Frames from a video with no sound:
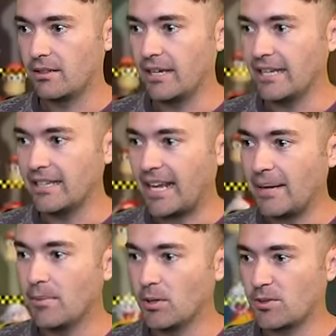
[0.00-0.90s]
in the
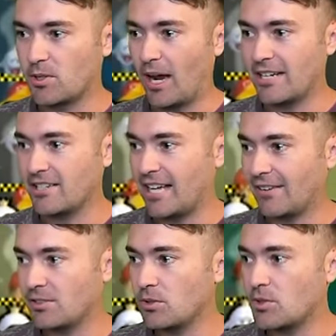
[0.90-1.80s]
game mode. So I just
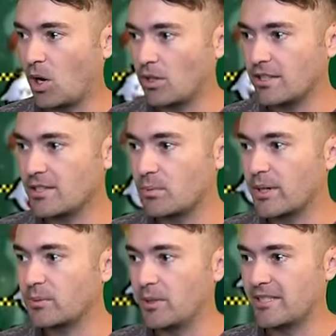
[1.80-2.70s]
have to use all these
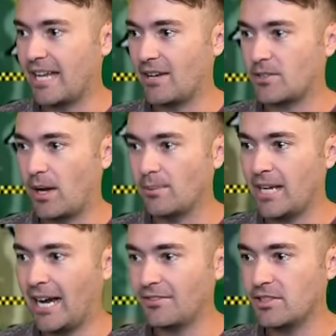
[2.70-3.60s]
weird ones now. So I'm
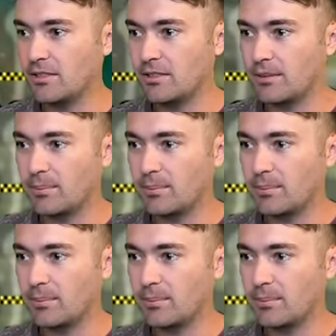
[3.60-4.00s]
gonna have to